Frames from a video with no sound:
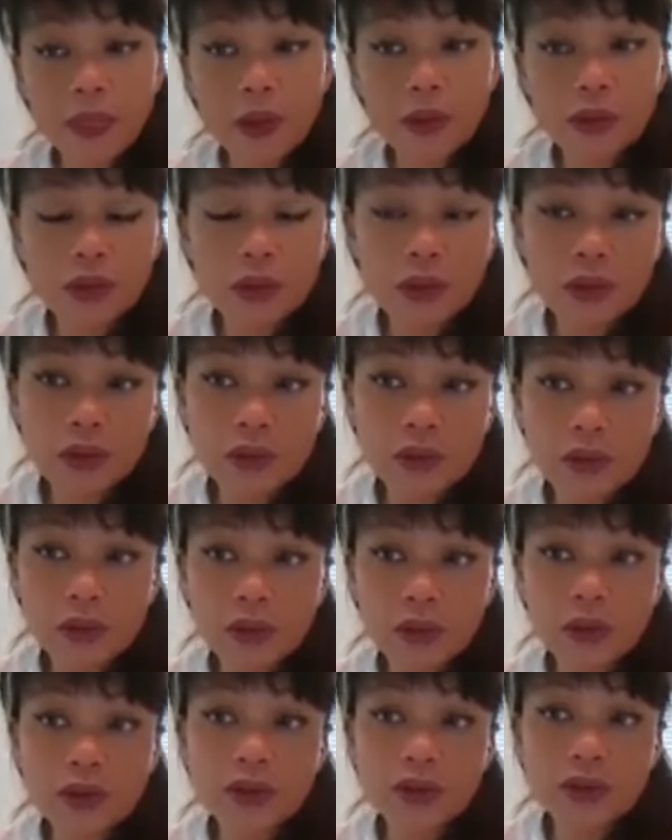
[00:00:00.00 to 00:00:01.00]
The, the,
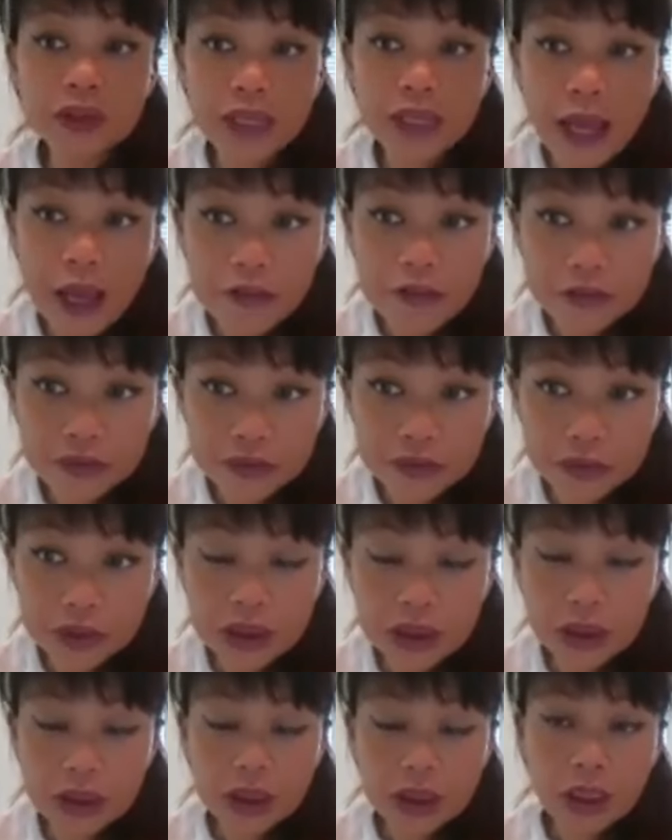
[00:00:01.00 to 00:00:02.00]
the
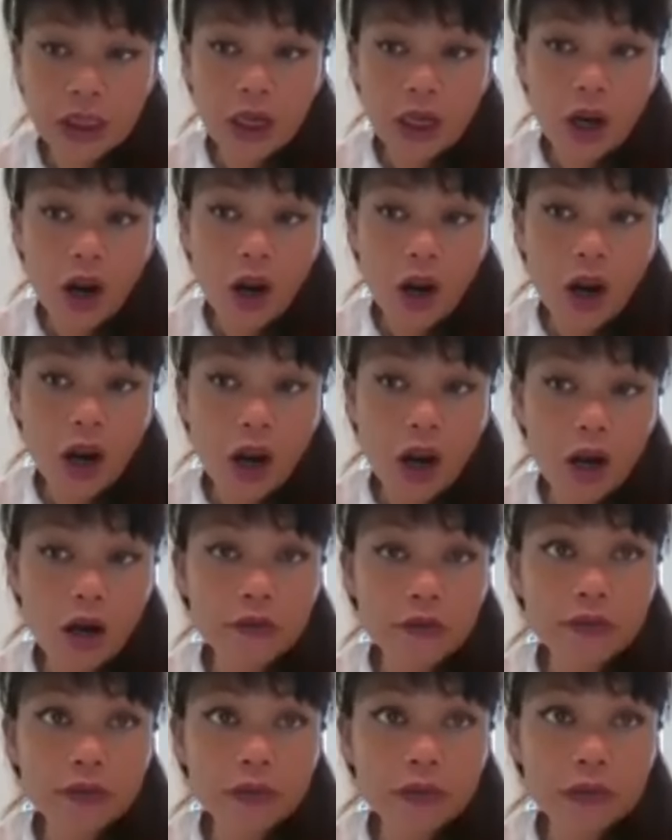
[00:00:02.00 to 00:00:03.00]
depth
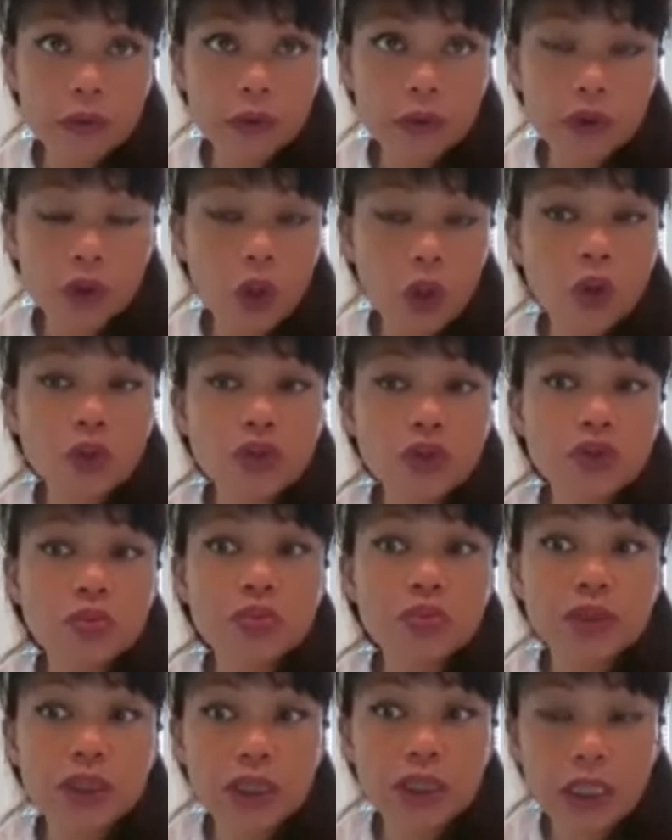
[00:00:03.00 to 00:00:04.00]
of those
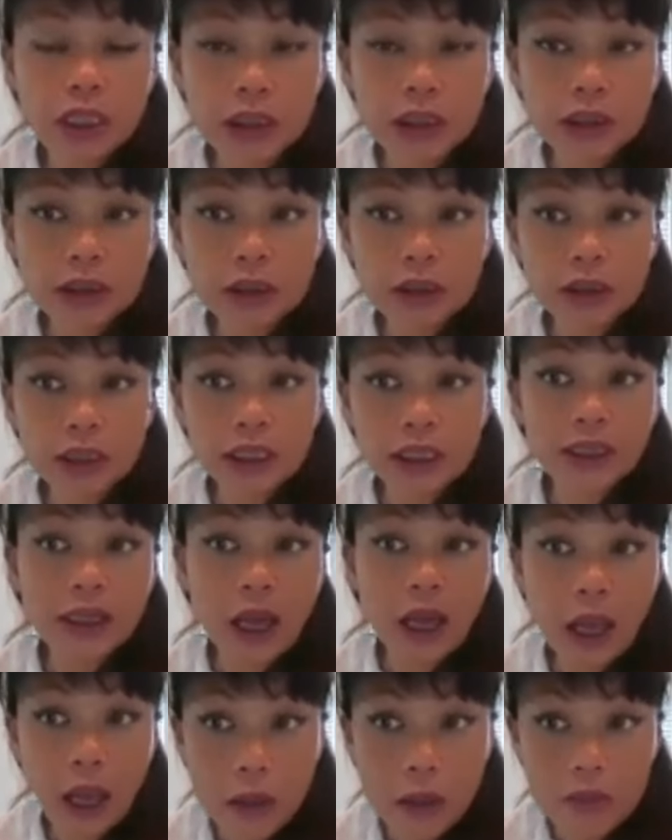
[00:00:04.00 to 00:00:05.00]
beings that
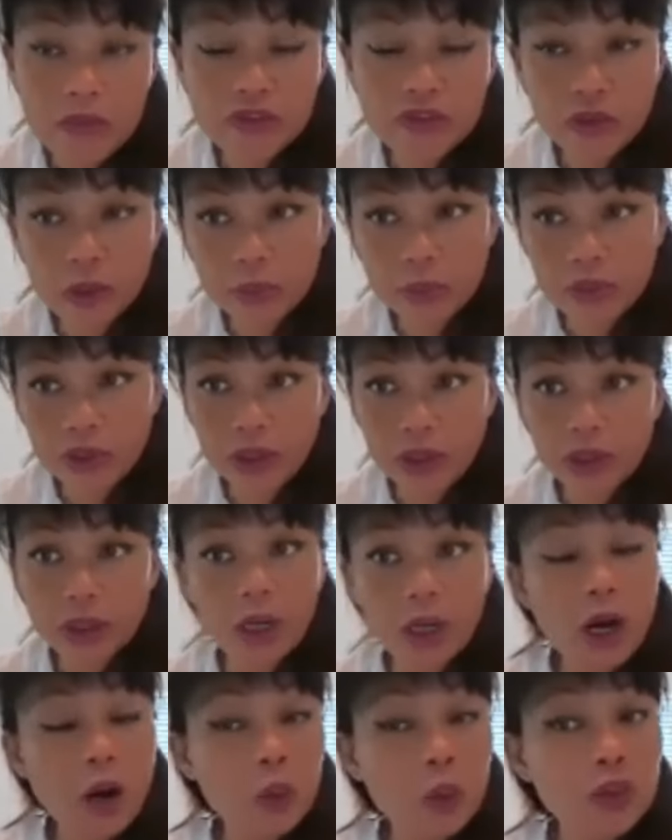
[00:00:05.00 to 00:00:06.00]
came from
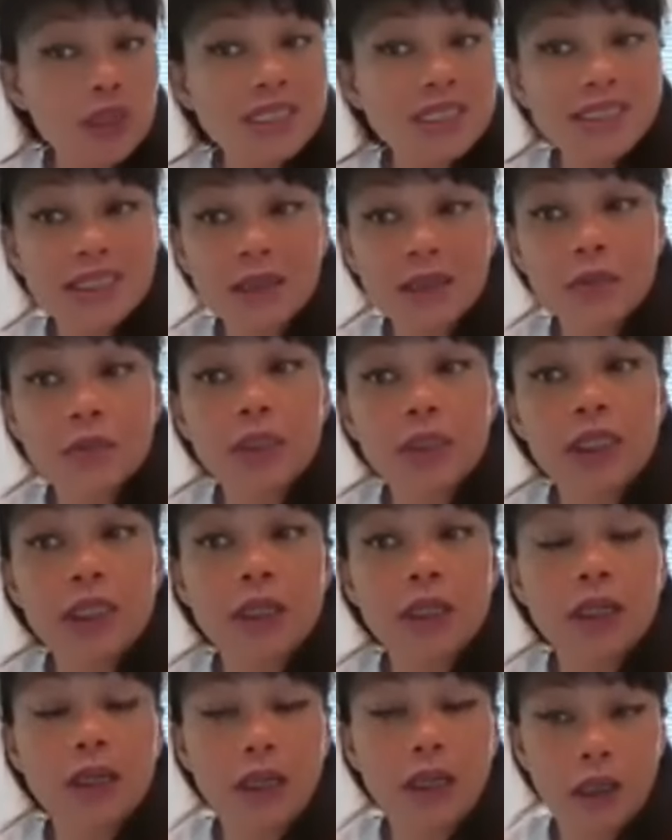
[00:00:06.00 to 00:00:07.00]
there. We
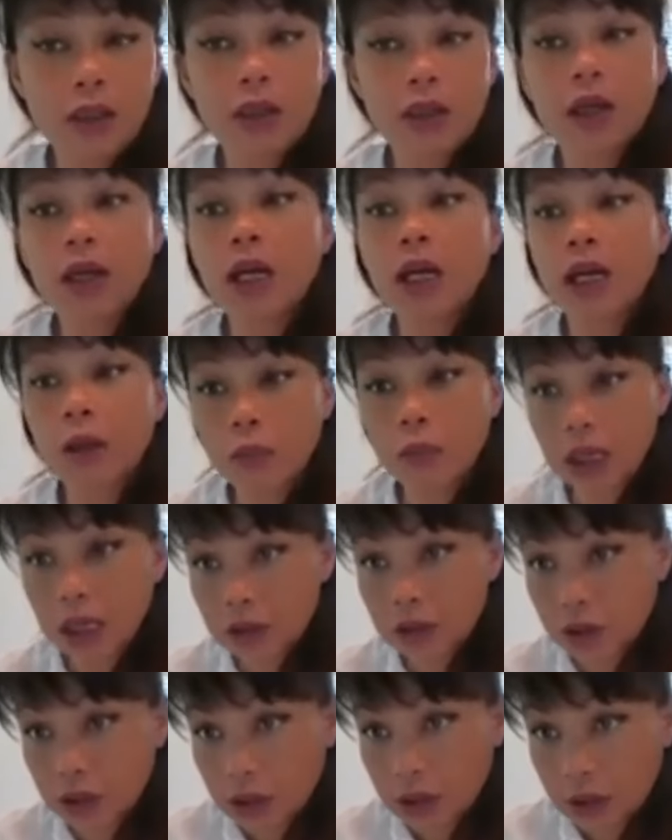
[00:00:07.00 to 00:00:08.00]
simply cannot
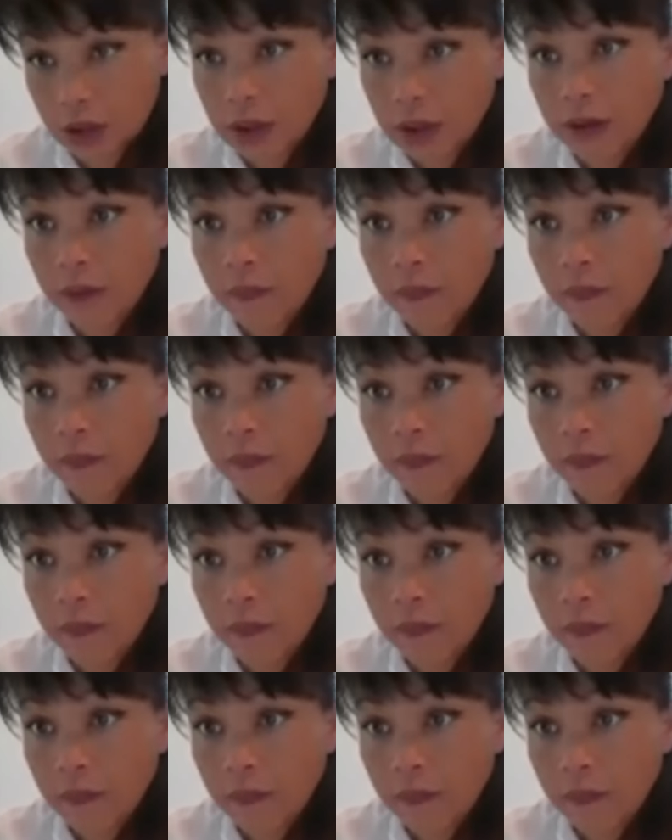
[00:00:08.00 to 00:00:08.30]
imagine.